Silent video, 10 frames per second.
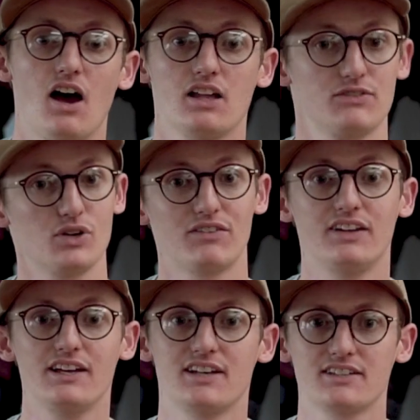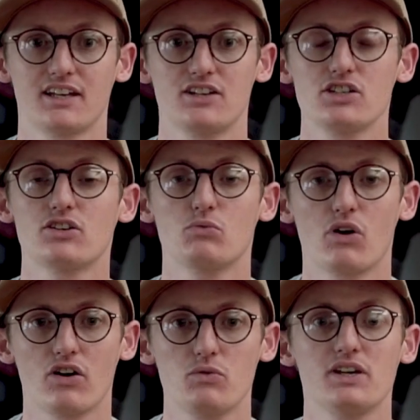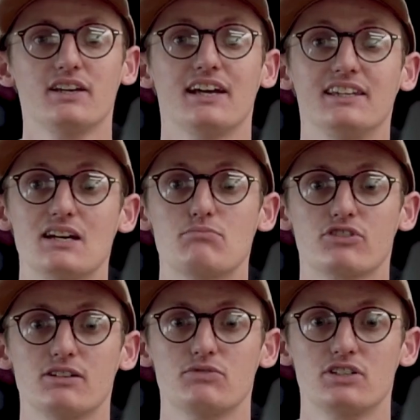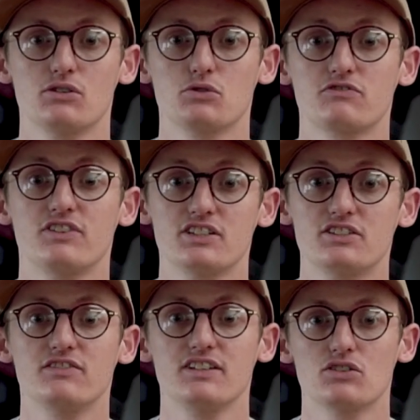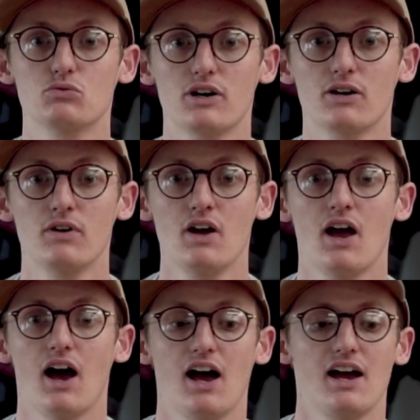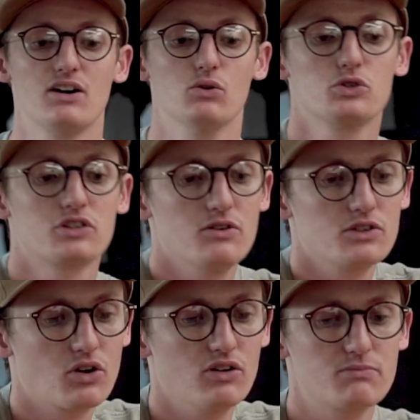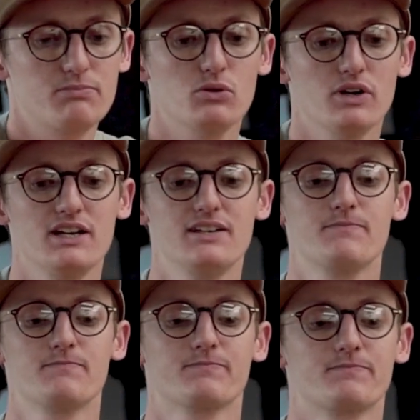If you have a latex allergy, don't worry, we can get neoprene seals fitted to these as well. It also has got this built-in